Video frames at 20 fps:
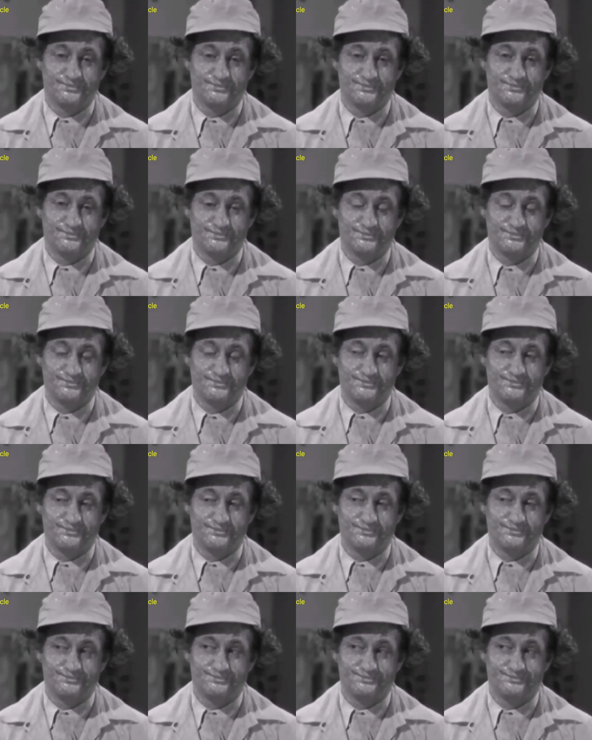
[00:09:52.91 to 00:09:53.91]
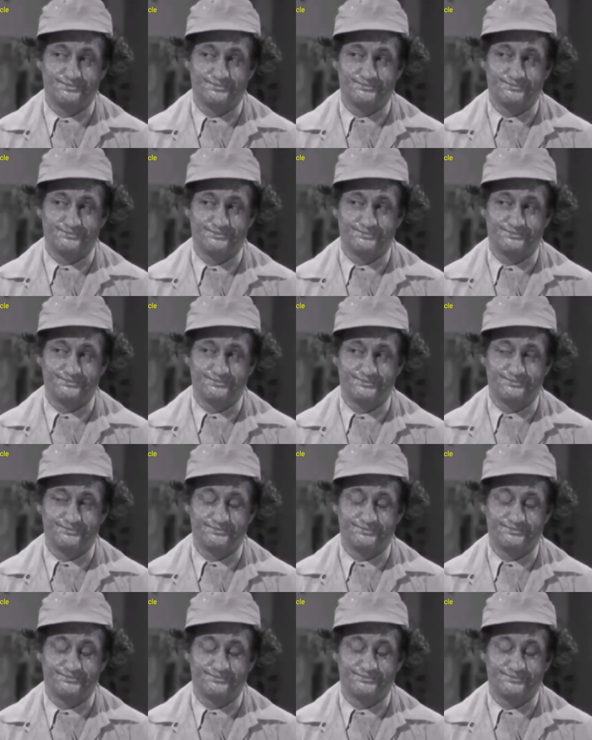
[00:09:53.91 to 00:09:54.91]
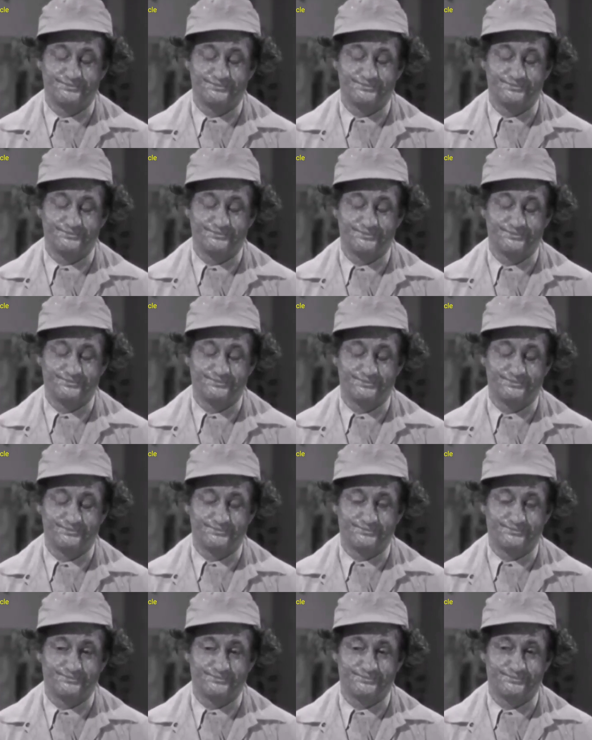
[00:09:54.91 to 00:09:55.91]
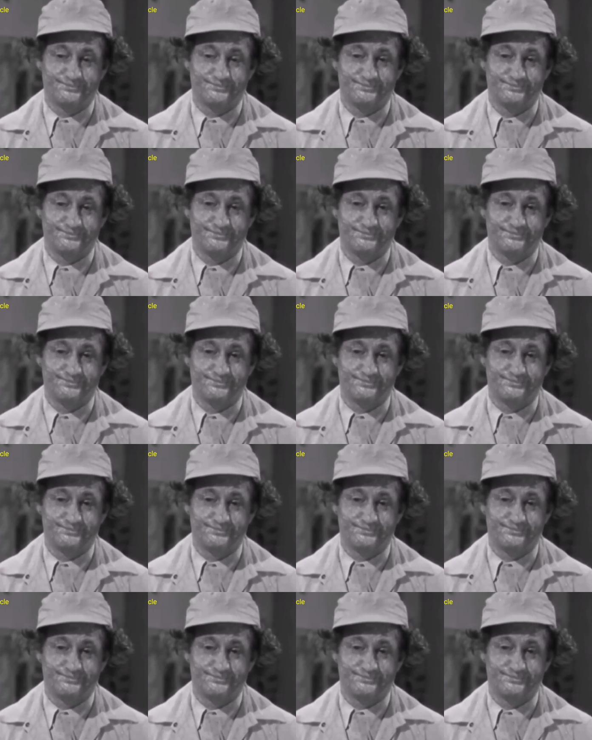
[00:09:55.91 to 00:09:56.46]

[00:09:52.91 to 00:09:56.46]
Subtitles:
(no one is talking)